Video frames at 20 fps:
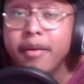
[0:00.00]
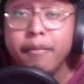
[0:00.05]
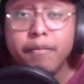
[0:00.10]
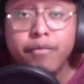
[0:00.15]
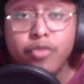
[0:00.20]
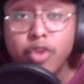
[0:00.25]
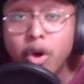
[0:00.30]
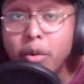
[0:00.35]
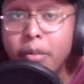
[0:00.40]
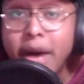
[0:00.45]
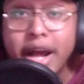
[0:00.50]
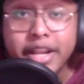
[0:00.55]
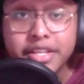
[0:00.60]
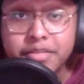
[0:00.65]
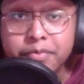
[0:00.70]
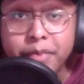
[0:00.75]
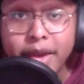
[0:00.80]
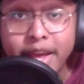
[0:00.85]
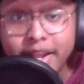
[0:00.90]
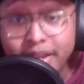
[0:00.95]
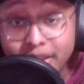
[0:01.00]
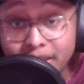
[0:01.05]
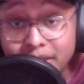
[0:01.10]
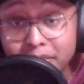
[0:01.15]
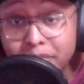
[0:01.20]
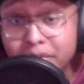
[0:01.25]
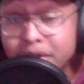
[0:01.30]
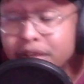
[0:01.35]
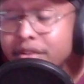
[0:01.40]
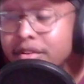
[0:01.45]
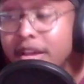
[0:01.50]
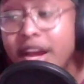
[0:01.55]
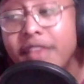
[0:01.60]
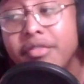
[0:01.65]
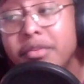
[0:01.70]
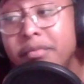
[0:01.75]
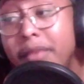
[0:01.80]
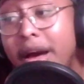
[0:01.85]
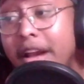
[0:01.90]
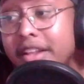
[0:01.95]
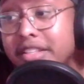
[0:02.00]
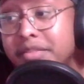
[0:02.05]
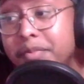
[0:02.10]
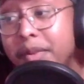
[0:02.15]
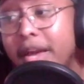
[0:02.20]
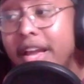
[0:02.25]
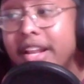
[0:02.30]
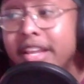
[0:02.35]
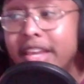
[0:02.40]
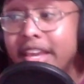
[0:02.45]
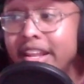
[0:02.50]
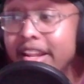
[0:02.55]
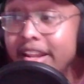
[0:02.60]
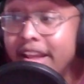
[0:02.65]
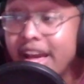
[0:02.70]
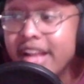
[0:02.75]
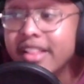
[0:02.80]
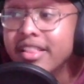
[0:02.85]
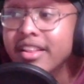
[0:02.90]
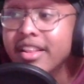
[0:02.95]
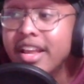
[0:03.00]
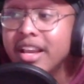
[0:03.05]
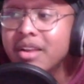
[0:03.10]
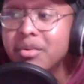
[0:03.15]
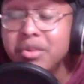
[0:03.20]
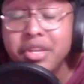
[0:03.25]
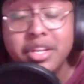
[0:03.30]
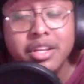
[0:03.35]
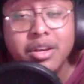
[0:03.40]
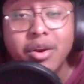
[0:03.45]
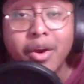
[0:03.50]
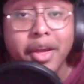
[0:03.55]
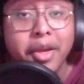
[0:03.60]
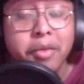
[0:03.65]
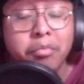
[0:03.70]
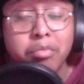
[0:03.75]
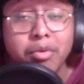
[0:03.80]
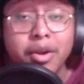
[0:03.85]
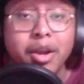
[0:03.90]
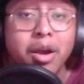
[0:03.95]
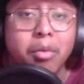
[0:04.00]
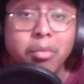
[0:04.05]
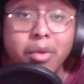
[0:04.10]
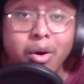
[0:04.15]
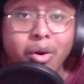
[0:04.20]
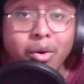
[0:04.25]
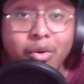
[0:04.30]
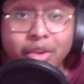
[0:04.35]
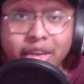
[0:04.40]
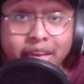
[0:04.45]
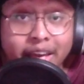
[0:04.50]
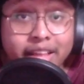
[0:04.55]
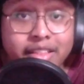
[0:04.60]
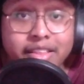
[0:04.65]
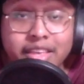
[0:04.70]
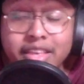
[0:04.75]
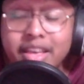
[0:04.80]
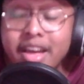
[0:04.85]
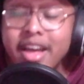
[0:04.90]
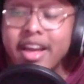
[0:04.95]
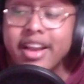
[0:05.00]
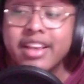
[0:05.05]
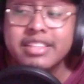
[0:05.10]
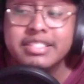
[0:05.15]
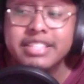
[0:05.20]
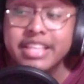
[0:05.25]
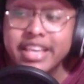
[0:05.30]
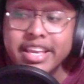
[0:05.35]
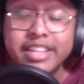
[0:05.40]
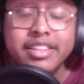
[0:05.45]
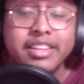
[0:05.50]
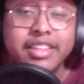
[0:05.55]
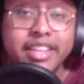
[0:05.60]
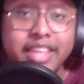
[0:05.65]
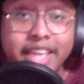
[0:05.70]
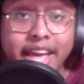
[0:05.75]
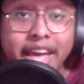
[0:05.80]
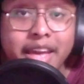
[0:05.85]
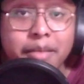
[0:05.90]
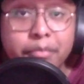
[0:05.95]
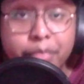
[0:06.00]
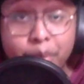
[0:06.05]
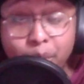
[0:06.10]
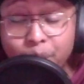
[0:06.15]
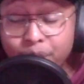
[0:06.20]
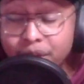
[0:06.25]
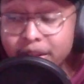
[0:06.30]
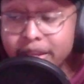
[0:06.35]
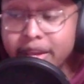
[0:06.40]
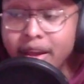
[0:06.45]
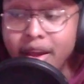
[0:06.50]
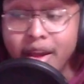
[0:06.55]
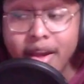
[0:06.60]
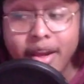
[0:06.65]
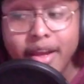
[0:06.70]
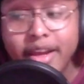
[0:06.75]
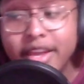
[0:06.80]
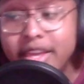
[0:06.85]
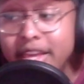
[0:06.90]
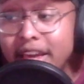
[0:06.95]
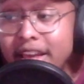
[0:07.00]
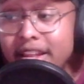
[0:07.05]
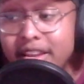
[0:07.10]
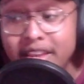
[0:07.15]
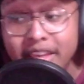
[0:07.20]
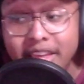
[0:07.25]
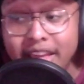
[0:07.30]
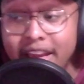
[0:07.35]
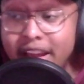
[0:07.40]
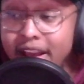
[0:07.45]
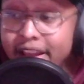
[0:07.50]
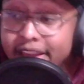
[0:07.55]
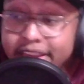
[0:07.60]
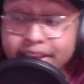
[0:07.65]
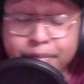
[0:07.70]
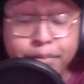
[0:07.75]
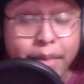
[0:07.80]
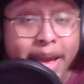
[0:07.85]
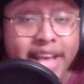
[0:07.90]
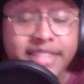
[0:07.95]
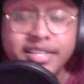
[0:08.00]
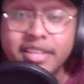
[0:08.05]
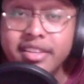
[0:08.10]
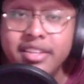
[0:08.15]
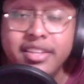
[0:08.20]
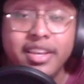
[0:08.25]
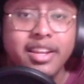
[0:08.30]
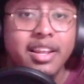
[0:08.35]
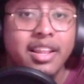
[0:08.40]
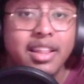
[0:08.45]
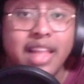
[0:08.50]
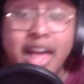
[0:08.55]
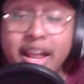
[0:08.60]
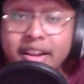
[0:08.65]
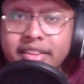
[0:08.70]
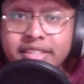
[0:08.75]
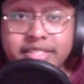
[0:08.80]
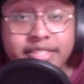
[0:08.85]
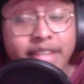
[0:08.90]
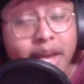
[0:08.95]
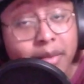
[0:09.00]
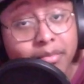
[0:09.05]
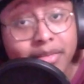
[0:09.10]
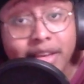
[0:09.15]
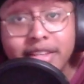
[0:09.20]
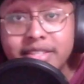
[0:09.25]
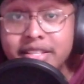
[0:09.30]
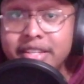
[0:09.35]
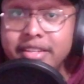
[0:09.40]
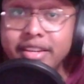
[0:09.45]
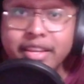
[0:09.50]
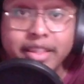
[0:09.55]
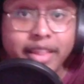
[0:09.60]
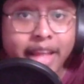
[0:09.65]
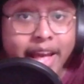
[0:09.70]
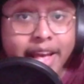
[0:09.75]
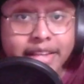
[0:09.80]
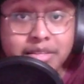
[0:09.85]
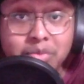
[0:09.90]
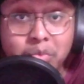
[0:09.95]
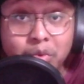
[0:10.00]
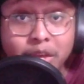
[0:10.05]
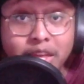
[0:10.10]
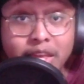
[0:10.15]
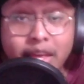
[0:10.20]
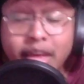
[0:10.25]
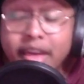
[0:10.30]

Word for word: nobody nobody's panicking, but everybody's panicking and acting like we need to go ahead and bring up Cole Kelley because he ended the game poorly. Again, he basically did a lot of the same things he did last week.